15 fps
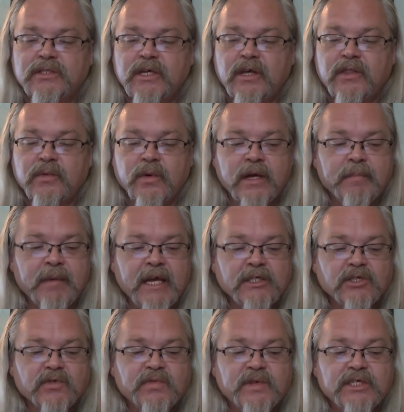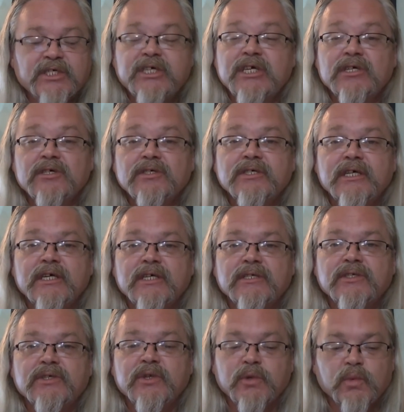Three major fish kills in
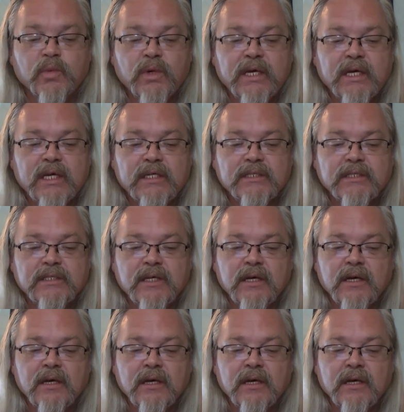2 weeks.